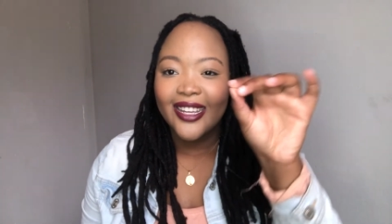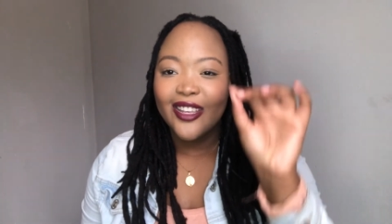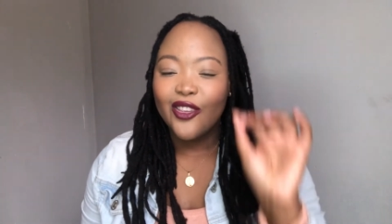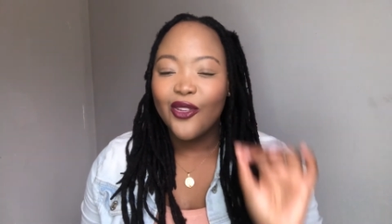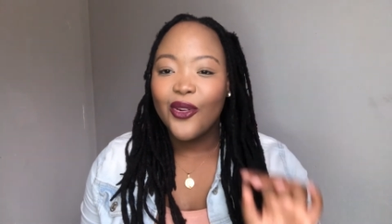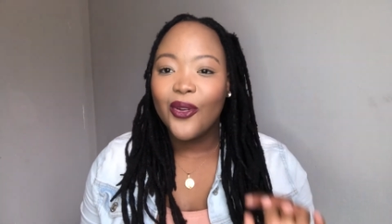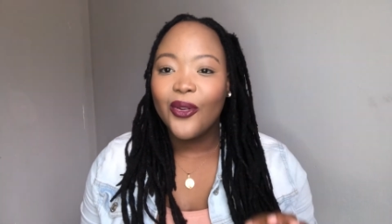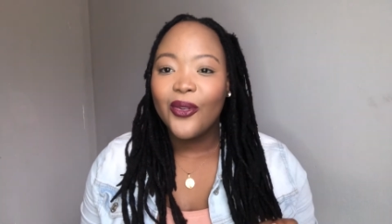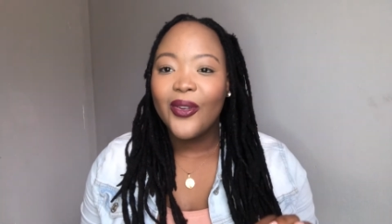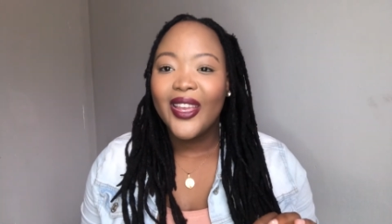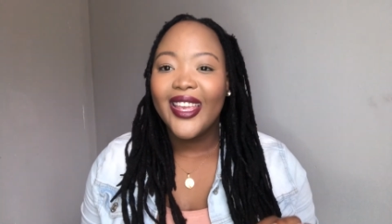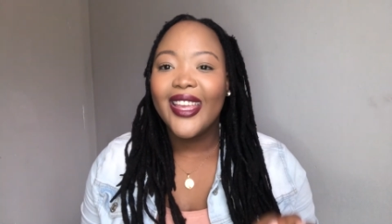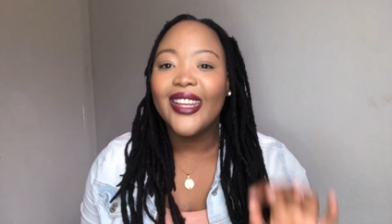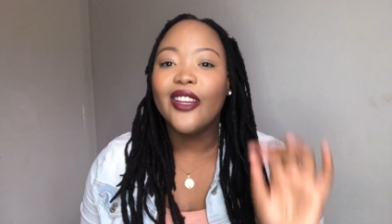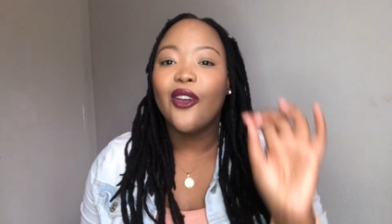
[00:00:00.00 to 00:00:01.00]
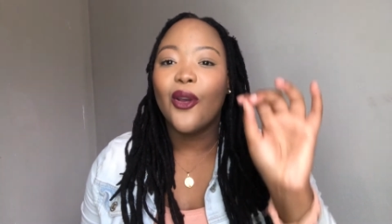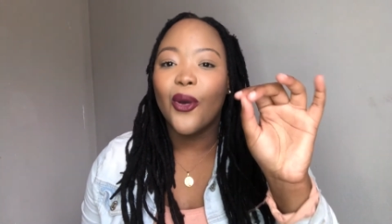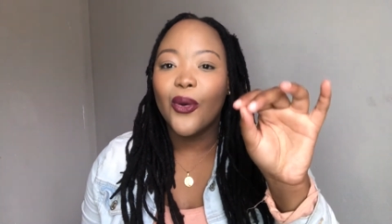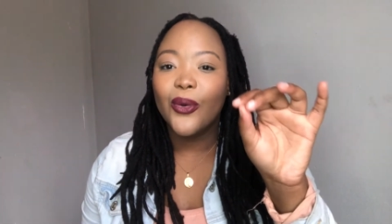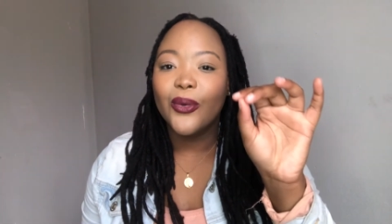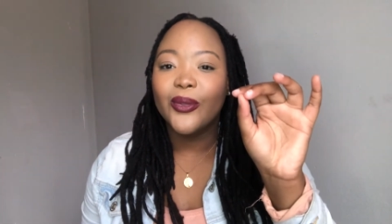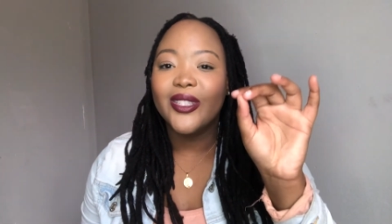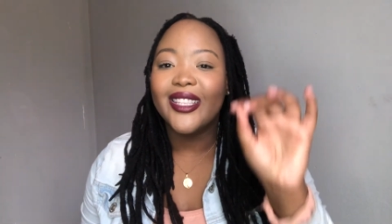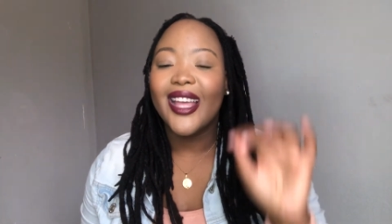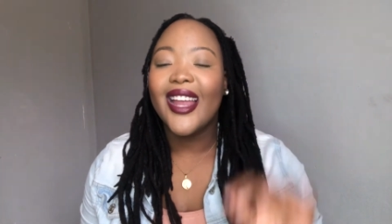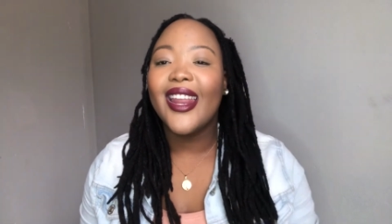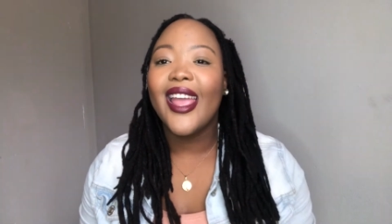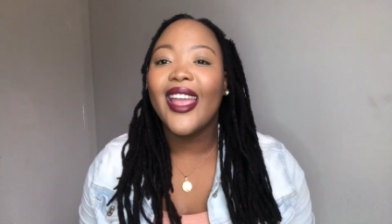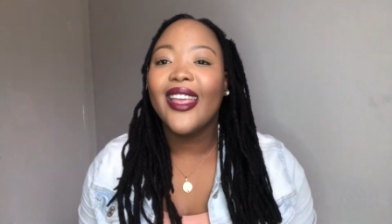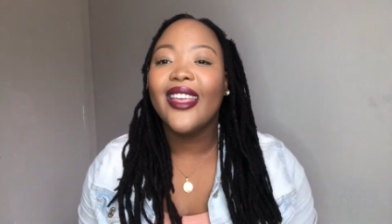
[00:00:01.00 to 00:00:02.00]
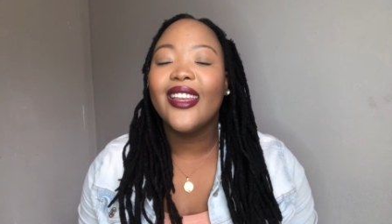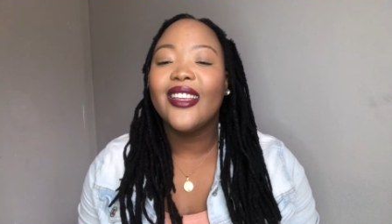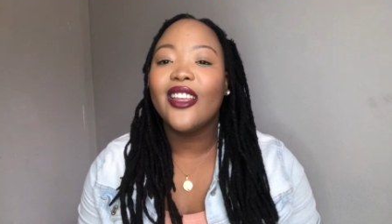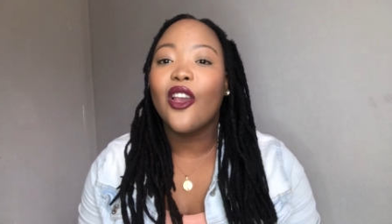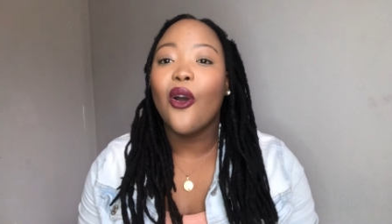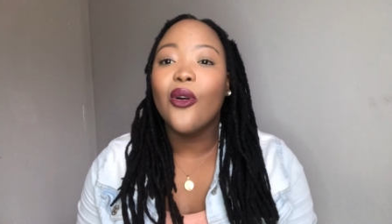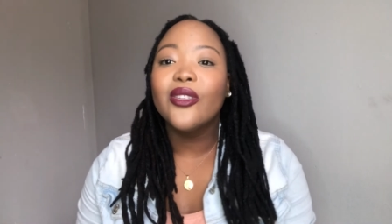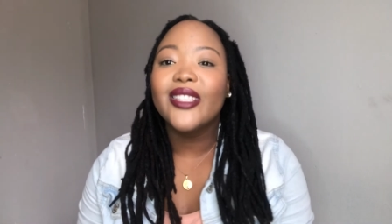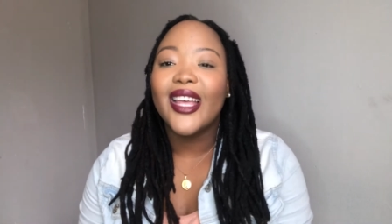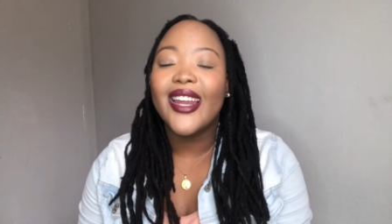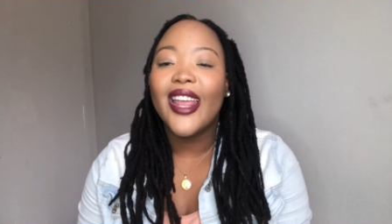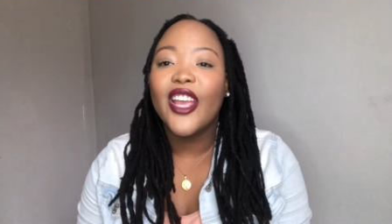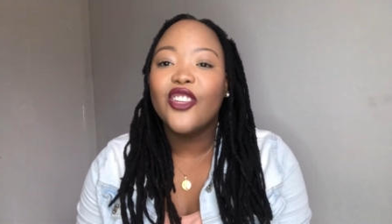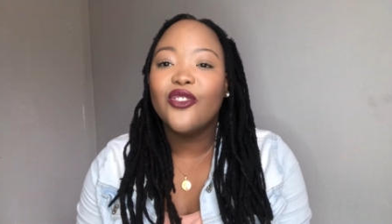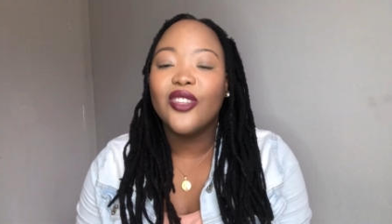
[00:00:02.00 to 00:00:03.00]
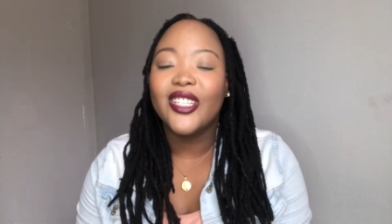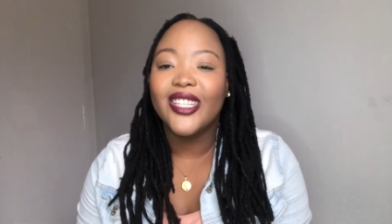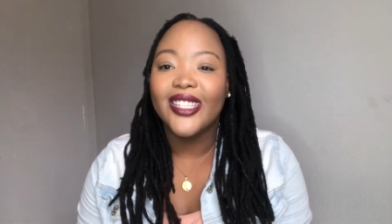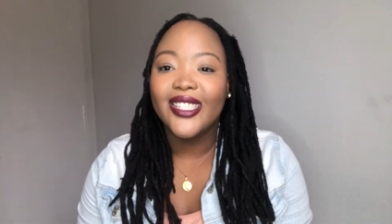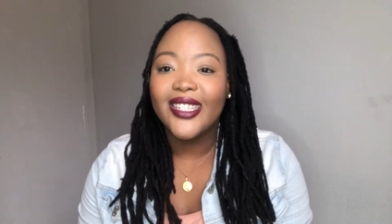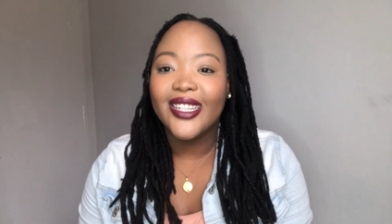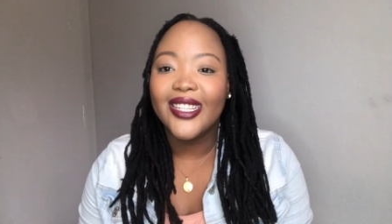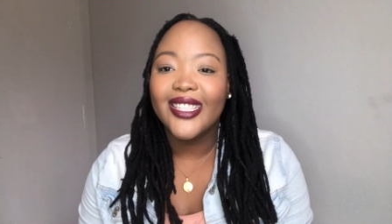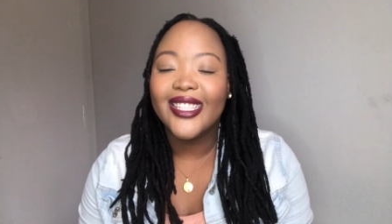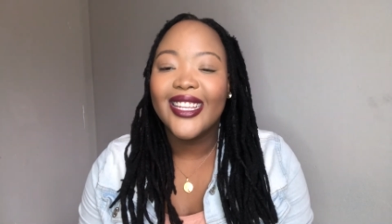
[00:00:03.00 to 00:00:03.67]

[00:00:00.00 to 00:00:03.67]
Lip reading: you know, it goes that extra distance.